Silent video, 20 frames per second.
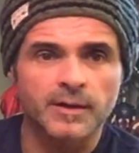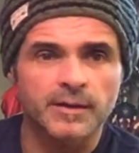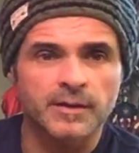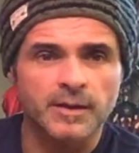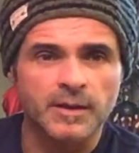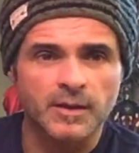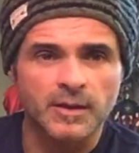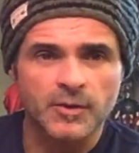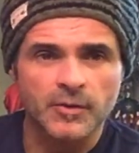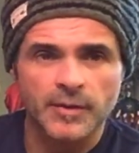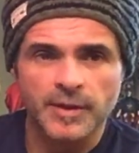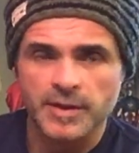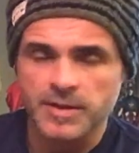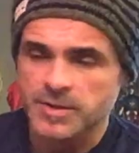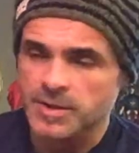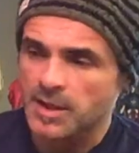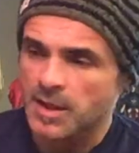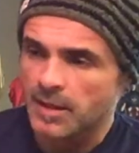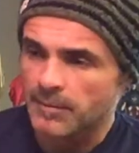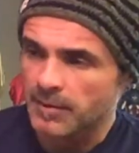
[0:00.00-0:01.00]
they did a
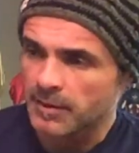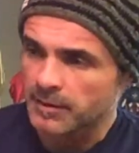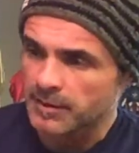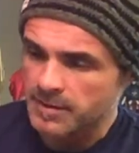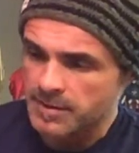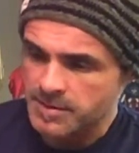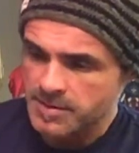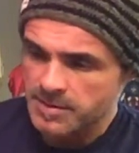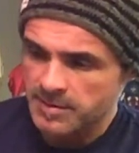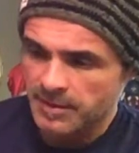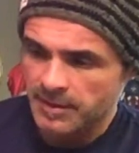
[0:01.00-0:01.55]
great job on this.